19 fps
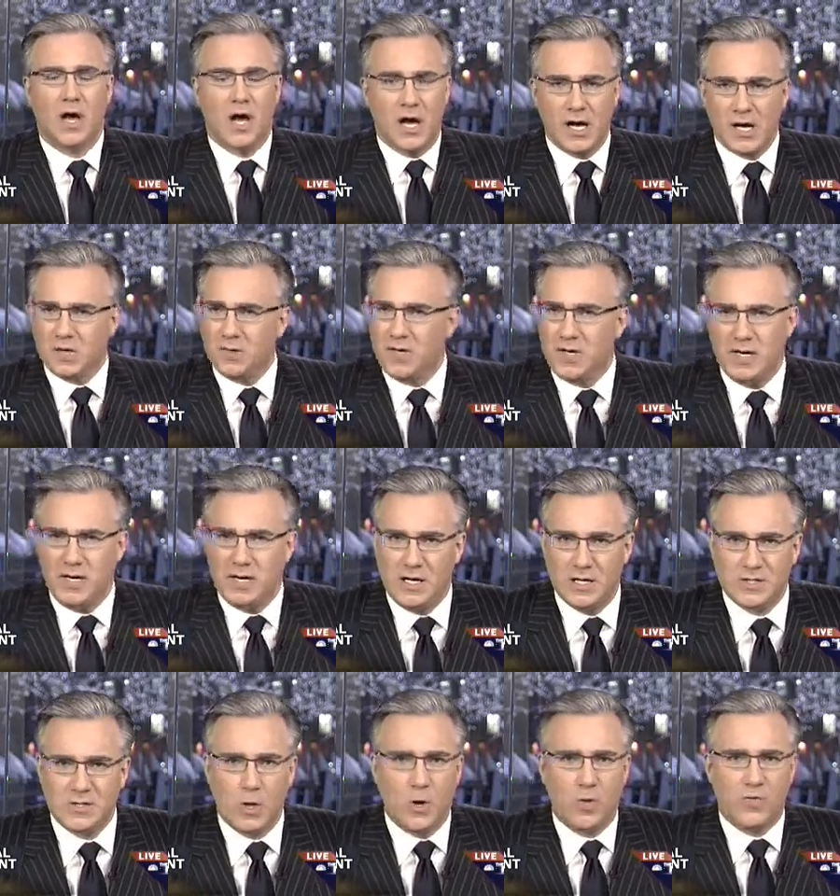ugly in
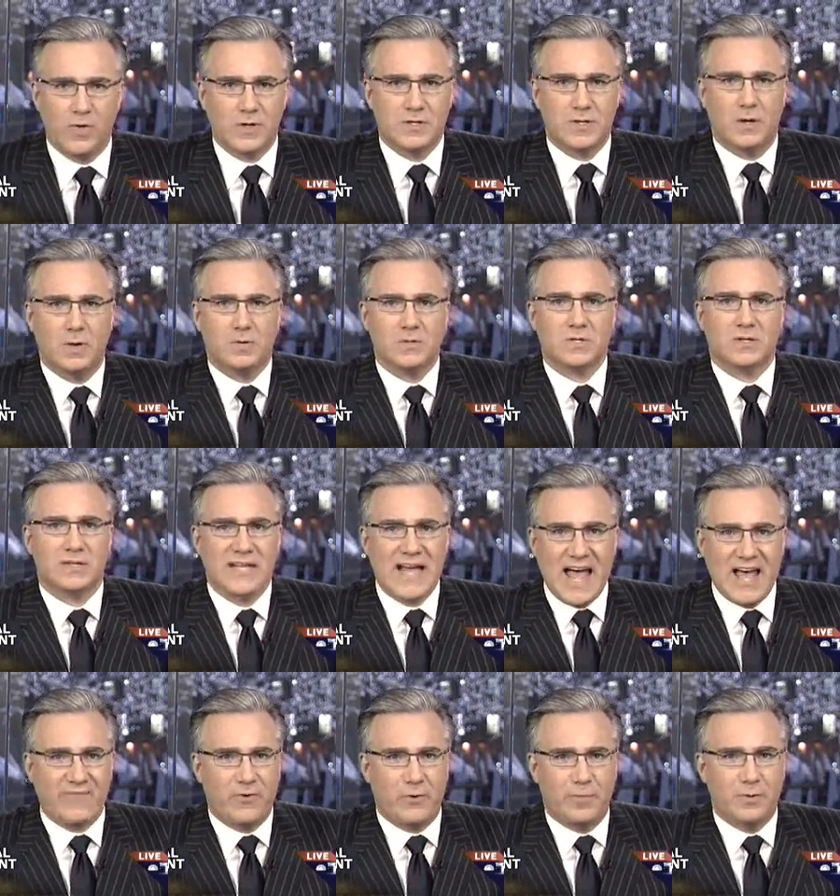its overtones,
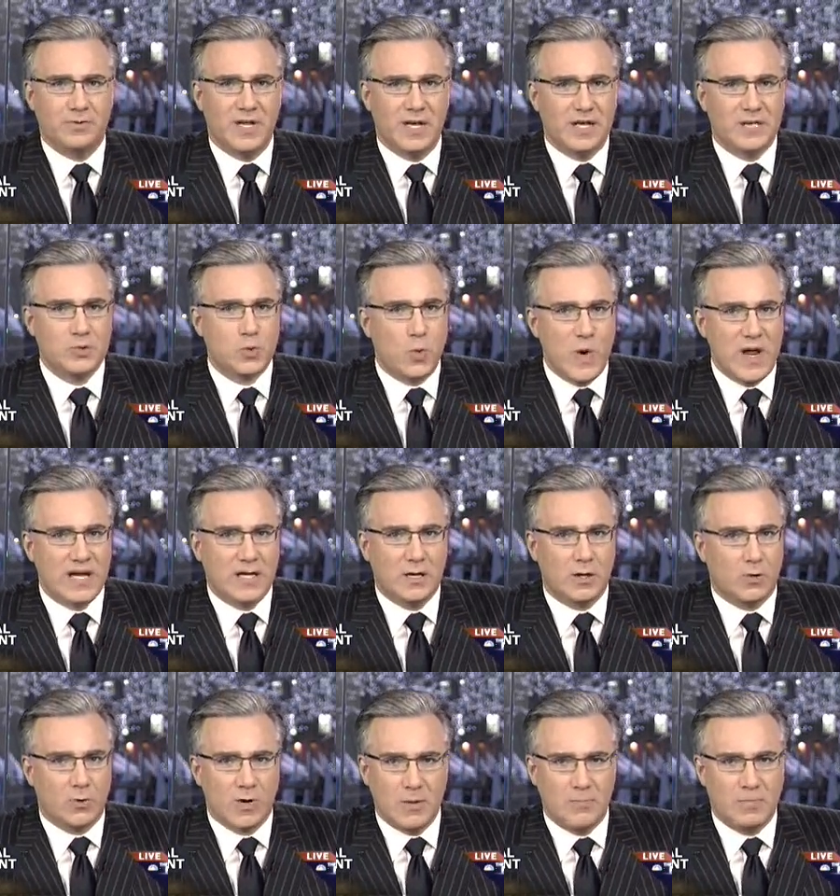laughable in its weak
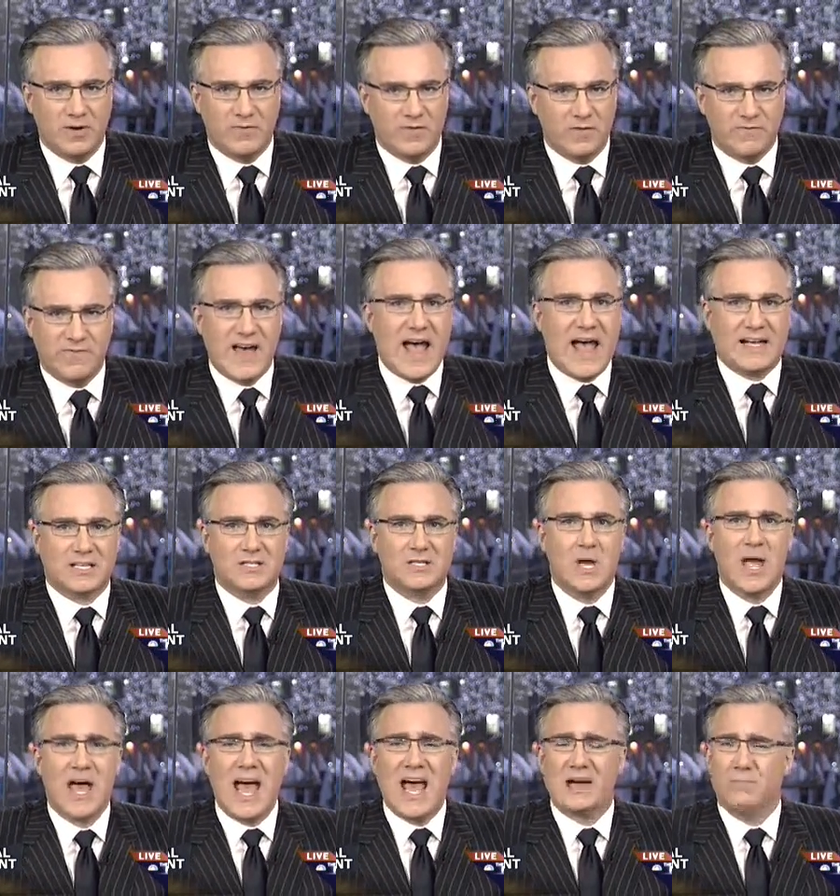grip of the facts,
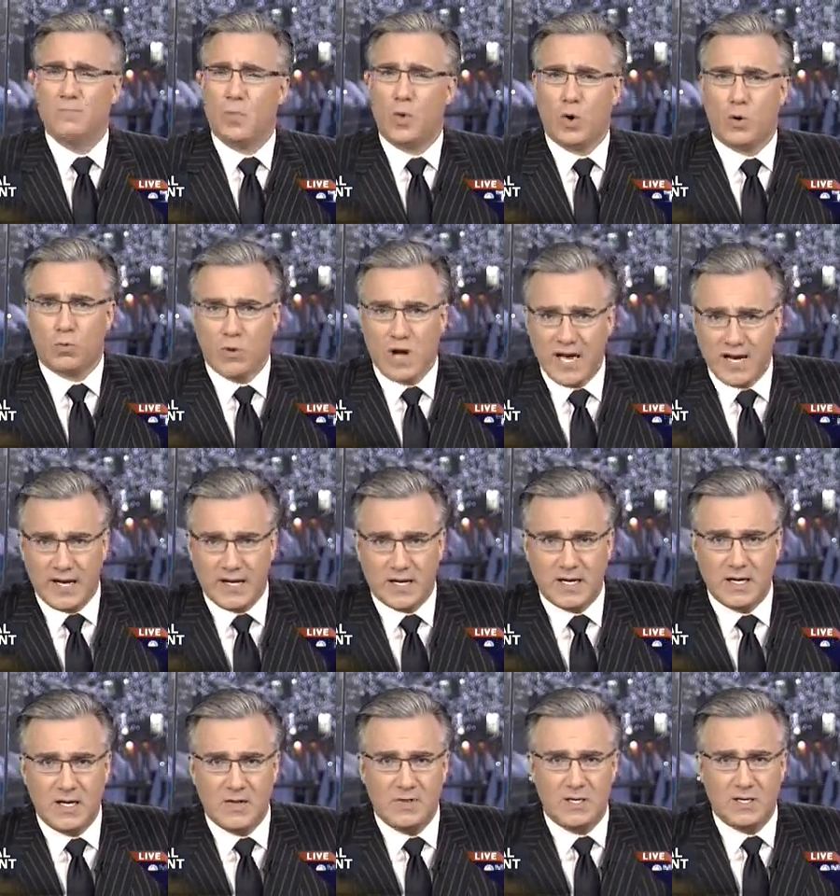and
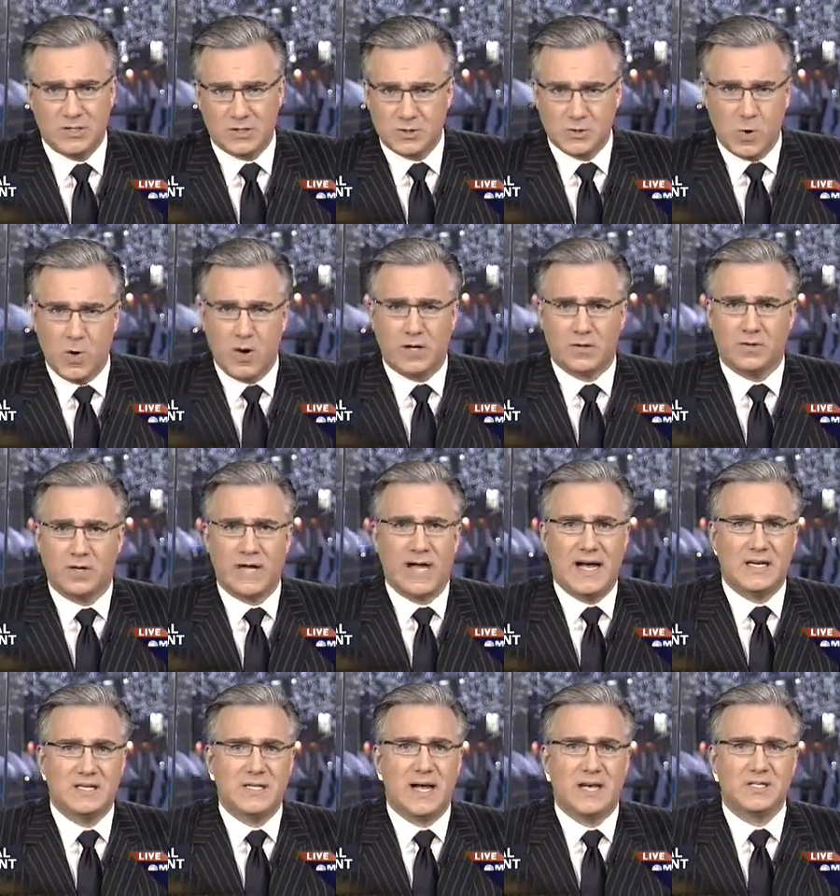moronic in the historical
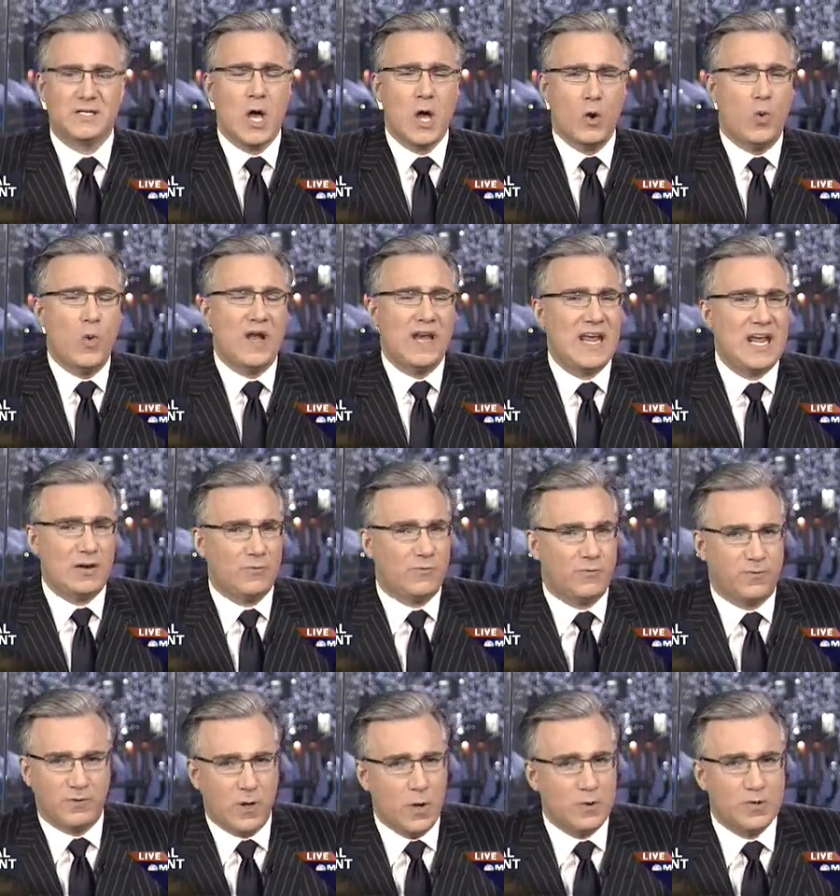context, when it
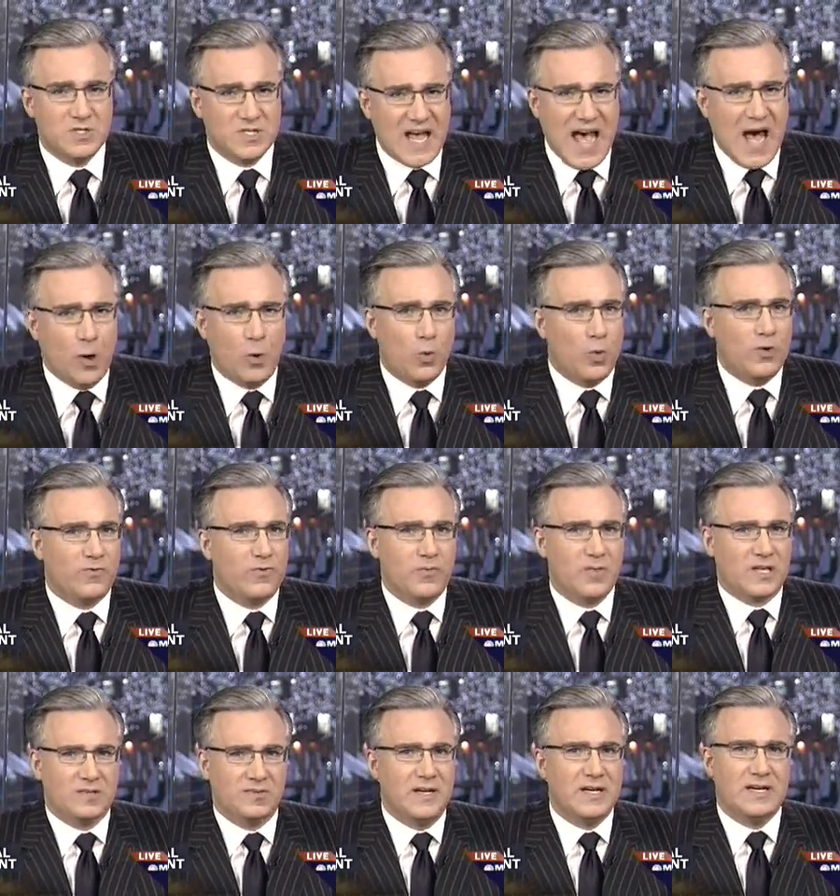floats outward from
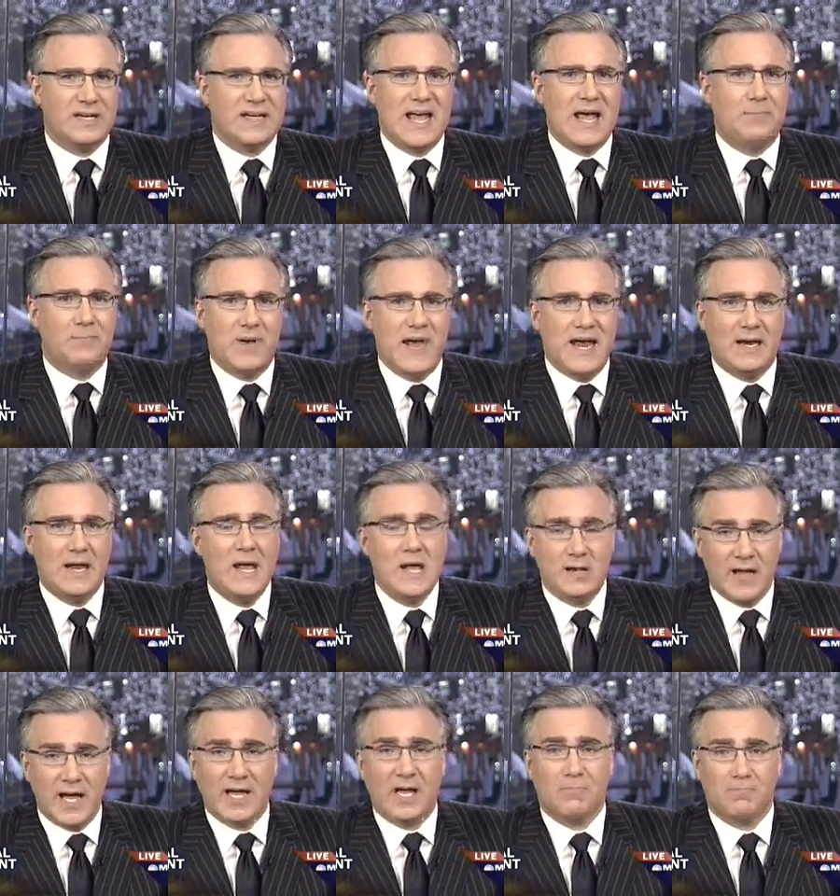the Clinton campaign
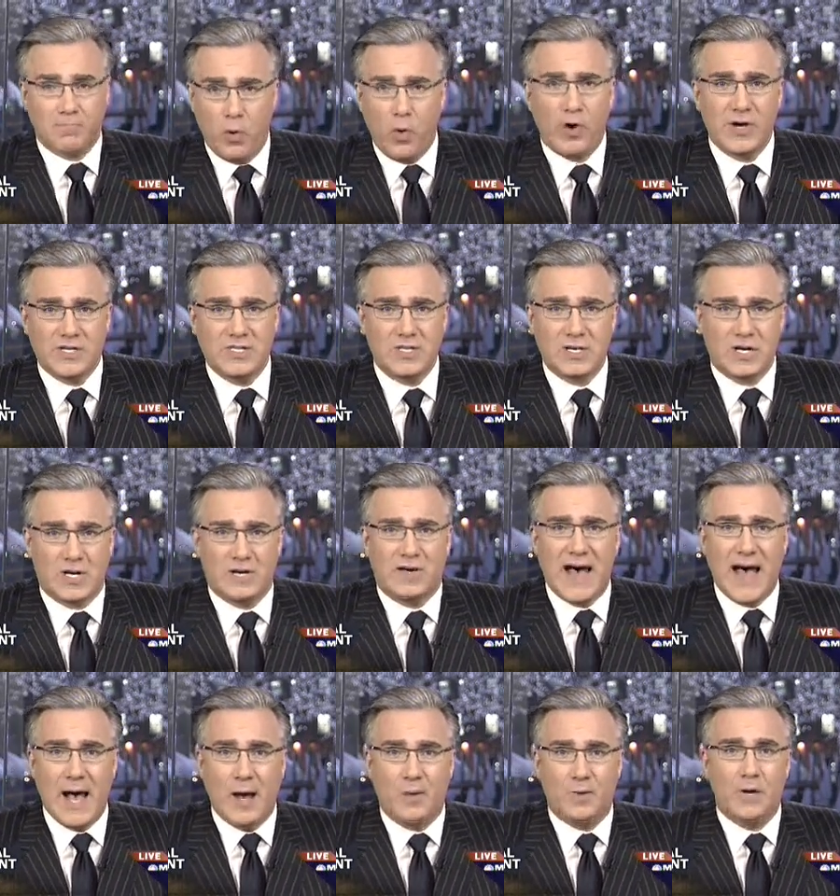like a poison
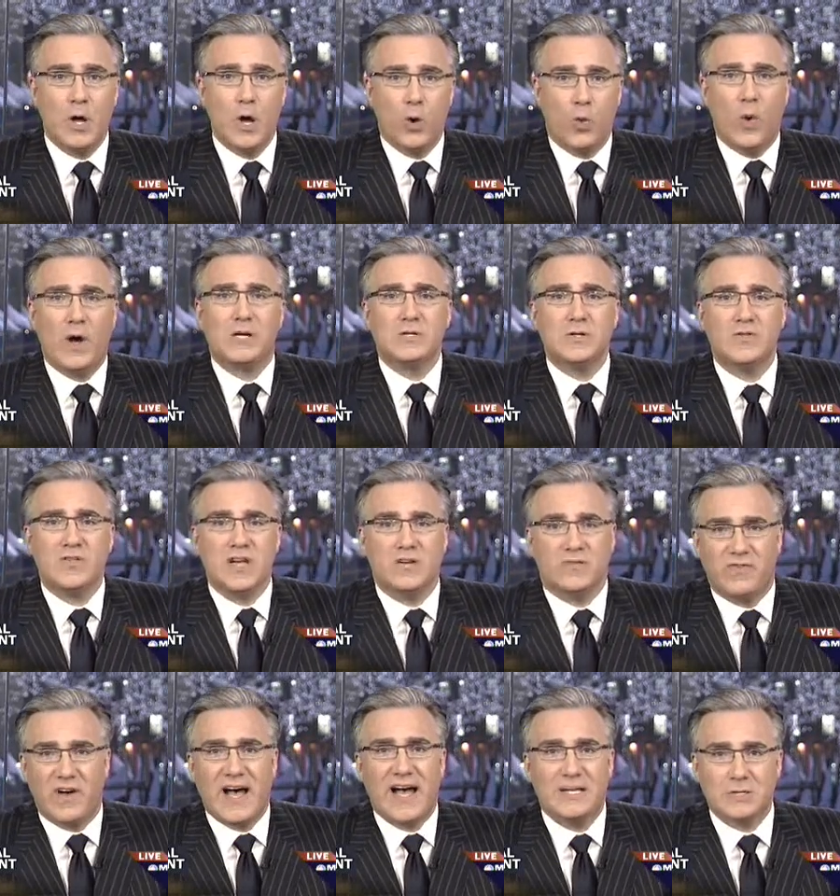cloud, what do the
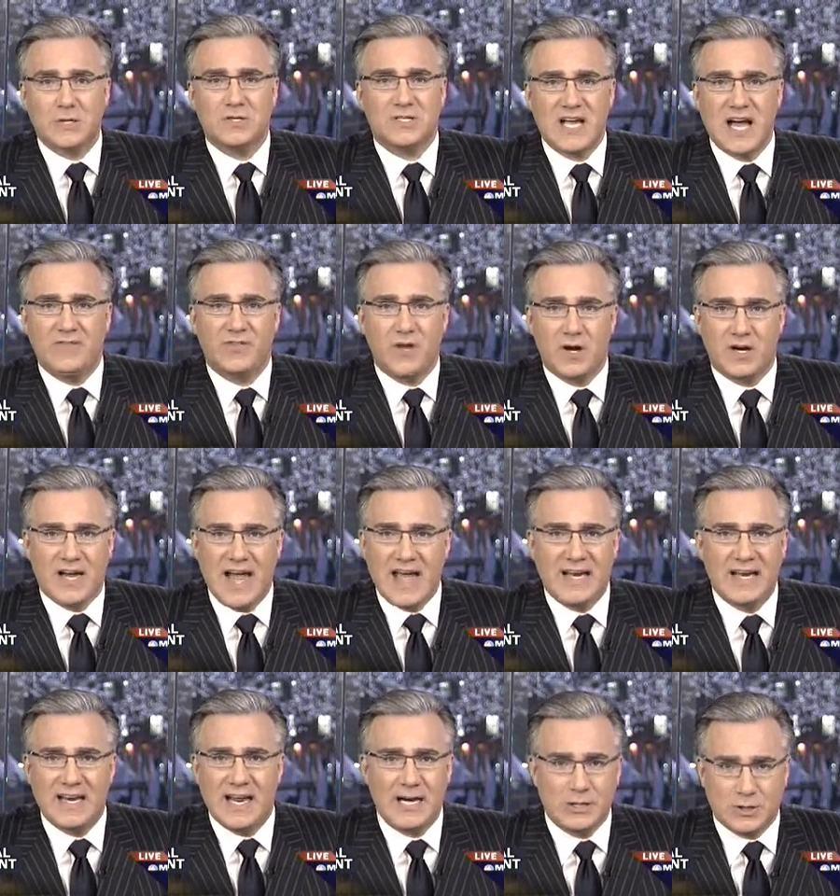advisors have their
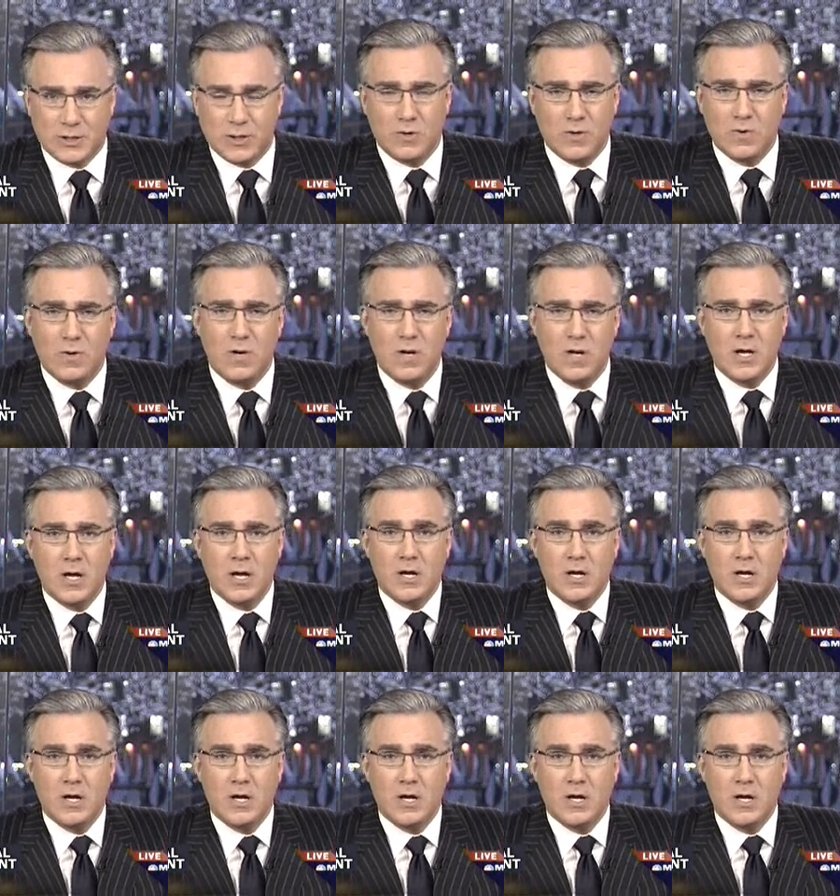candidate do?